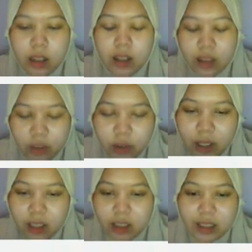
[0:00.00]

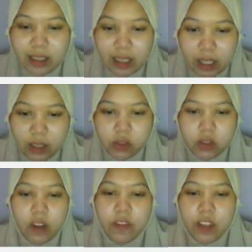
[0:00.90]
rhetorical styles
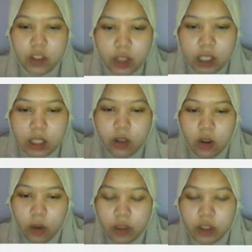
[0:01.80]
of Indonesian
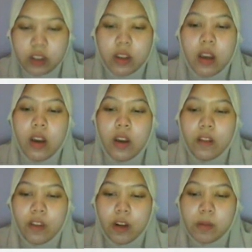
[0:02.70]
authors
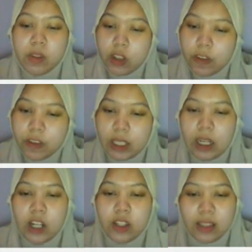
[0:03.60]
from soft
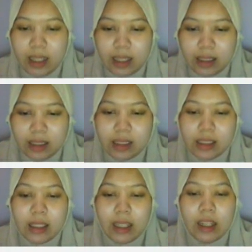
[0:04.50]
and hard
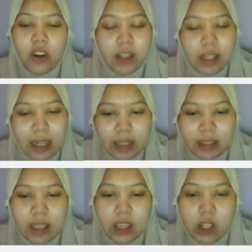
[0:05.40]
sciences in
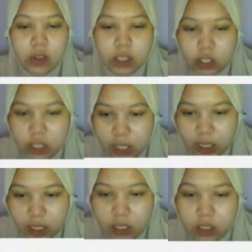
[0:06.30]
organizing their research
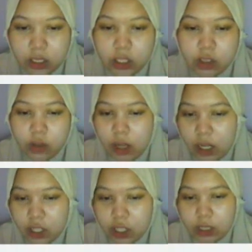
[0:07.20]
article
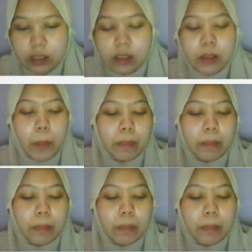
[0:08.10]
introductions.